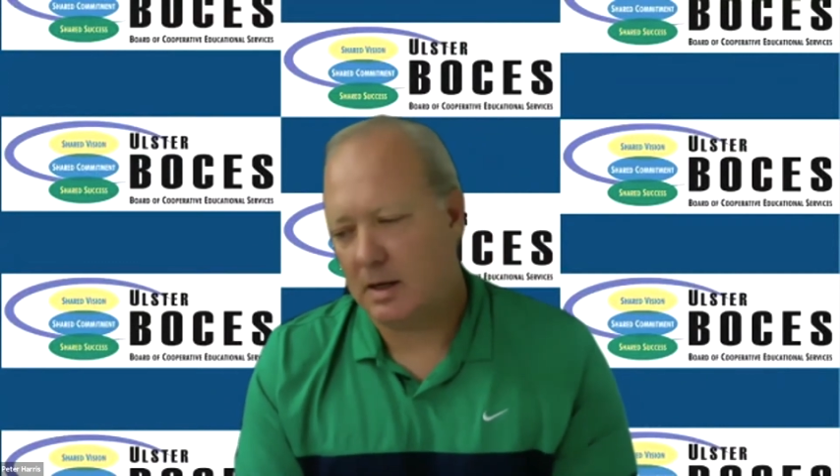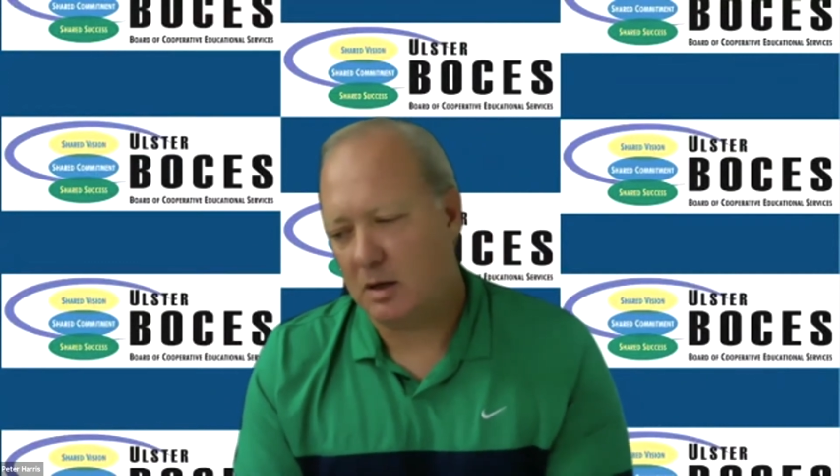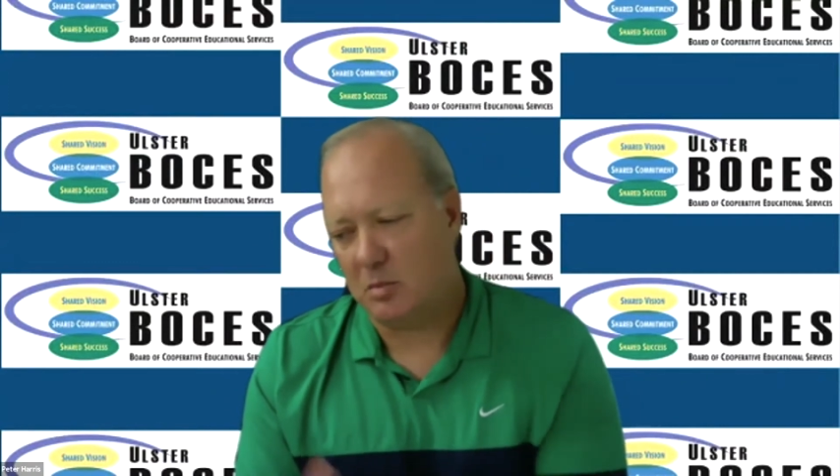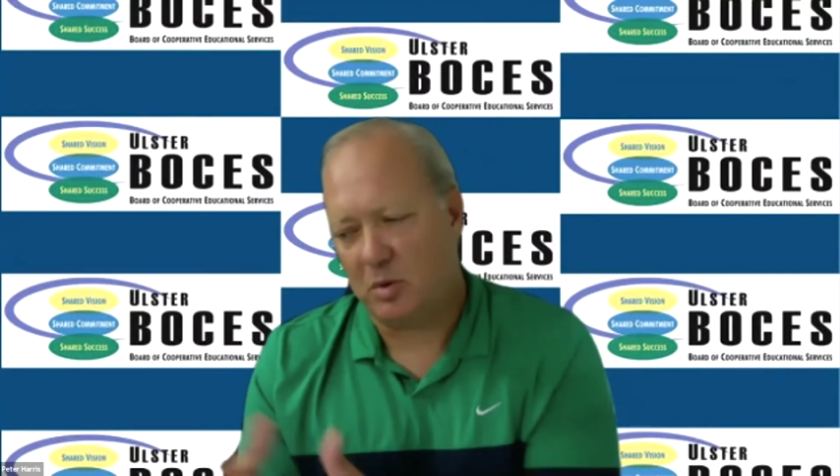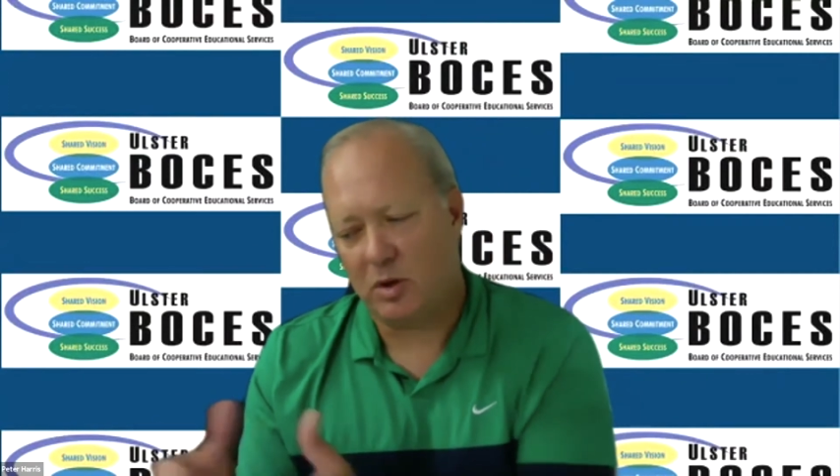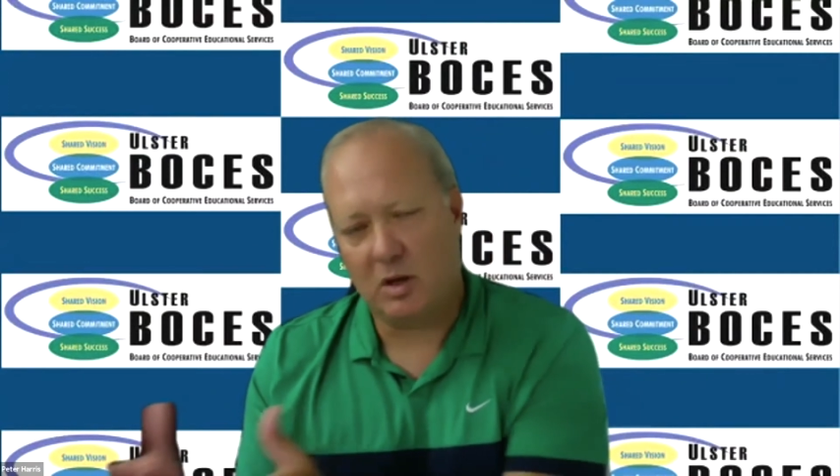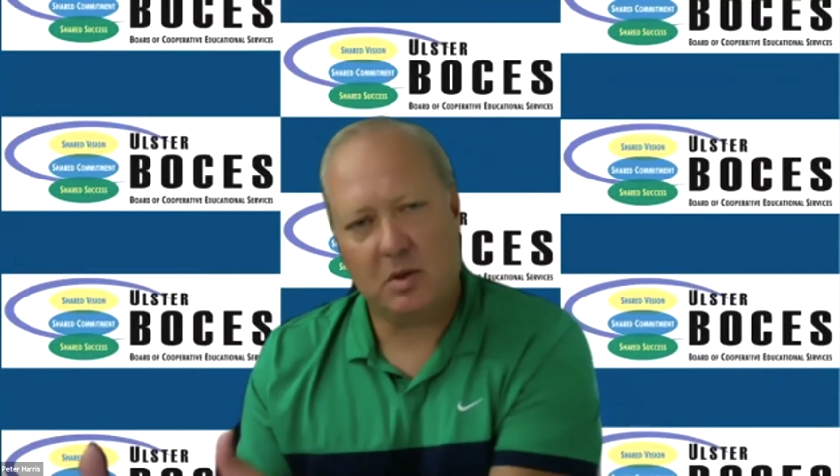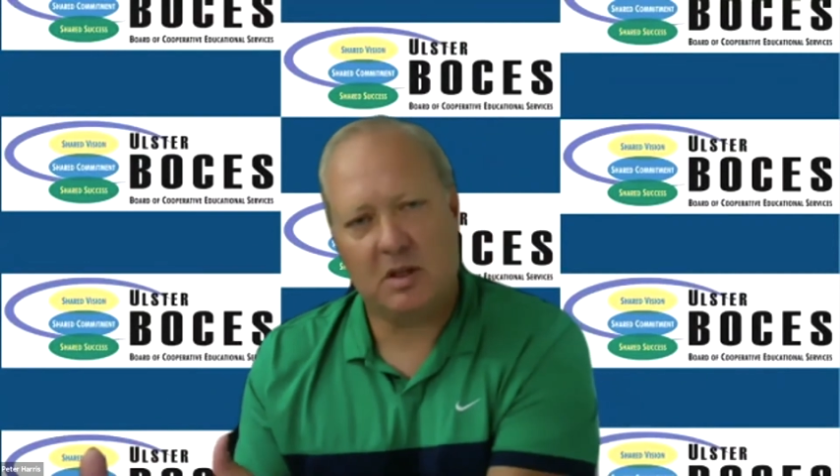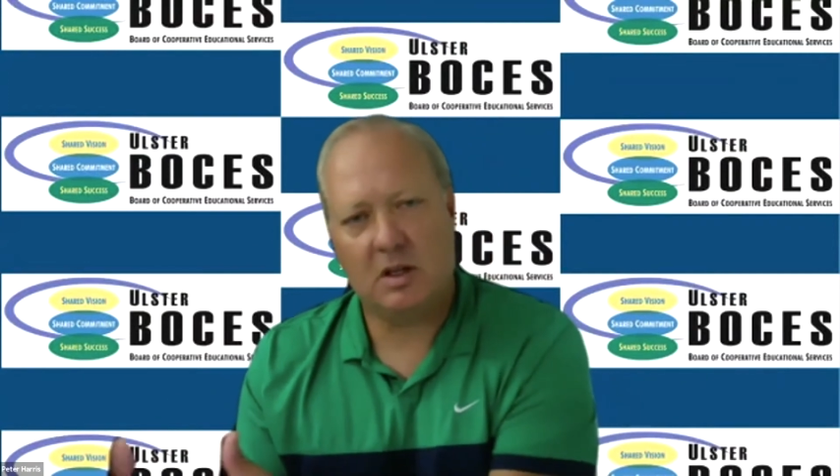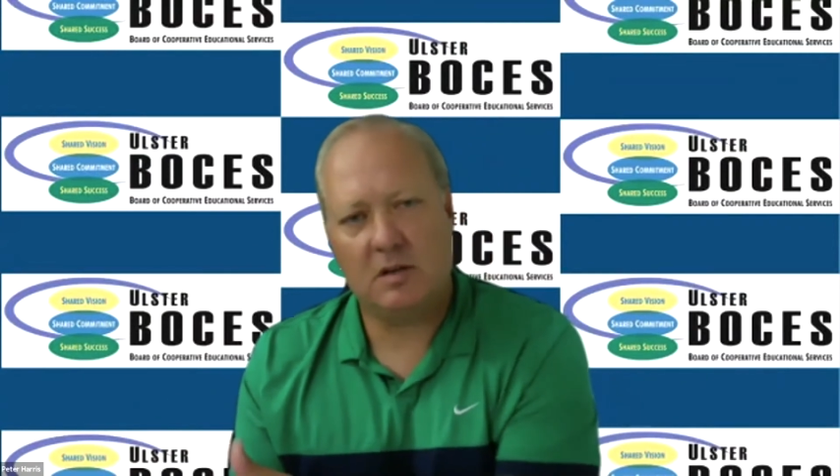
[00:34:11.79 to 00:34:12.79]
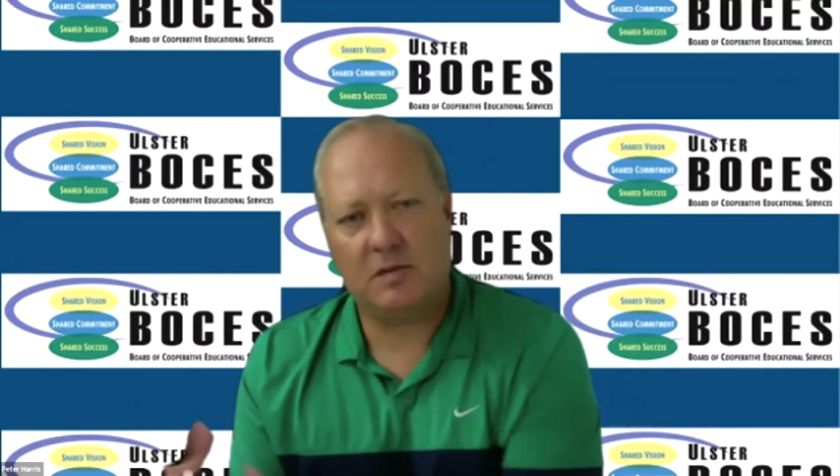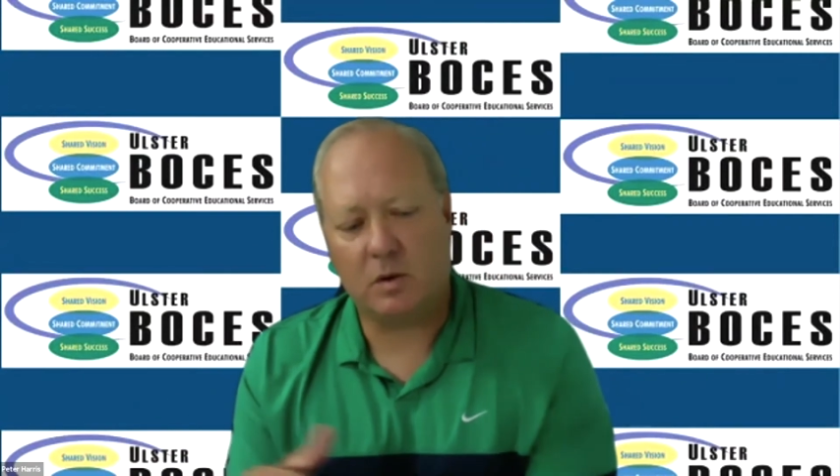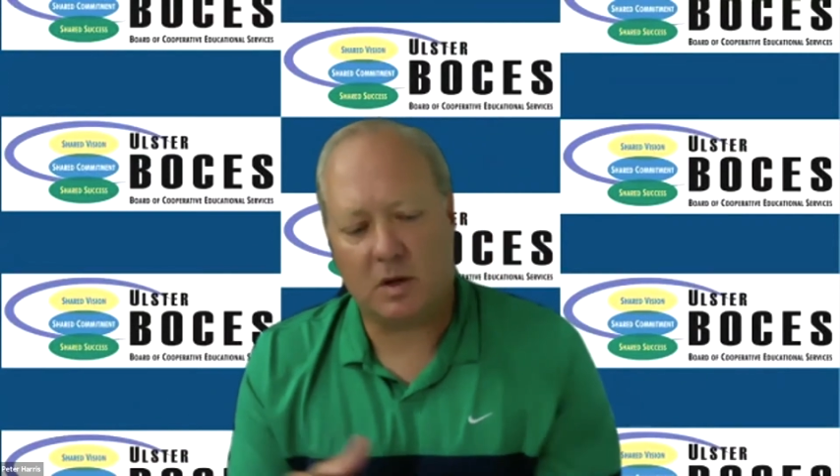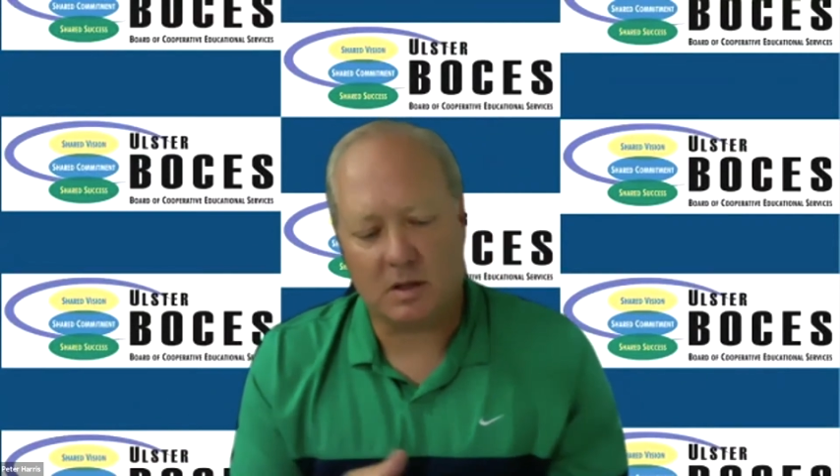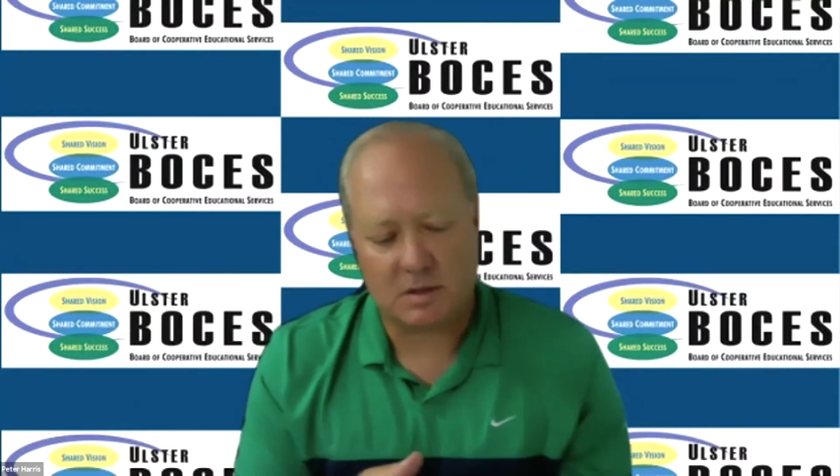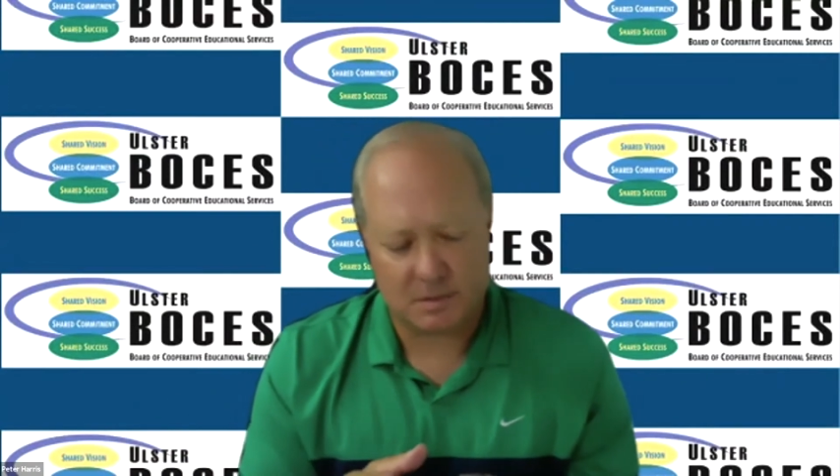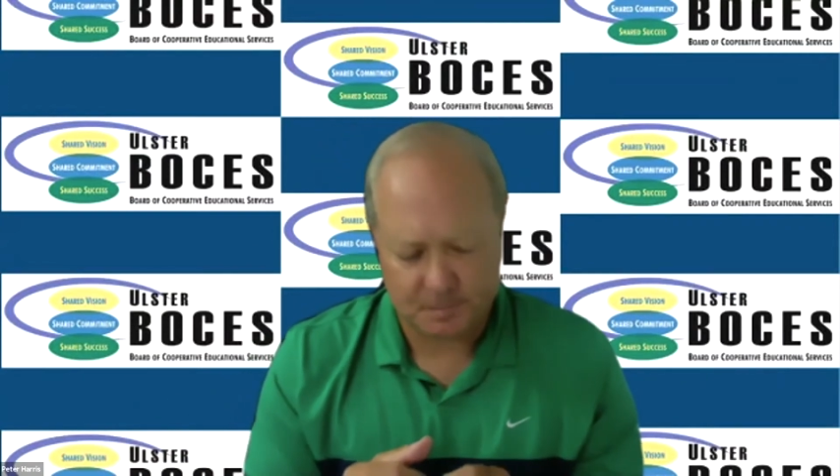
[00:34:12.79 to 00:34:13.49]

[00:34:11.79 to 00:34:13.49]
employability focus